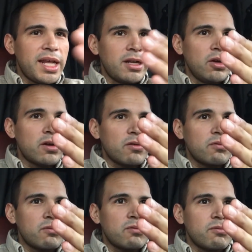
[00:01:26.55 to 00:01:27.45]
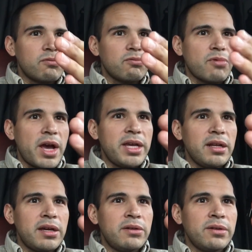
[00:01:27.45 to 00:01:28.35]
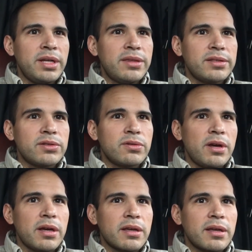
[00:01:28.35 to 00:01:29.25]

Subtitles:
I look right underneath his truck.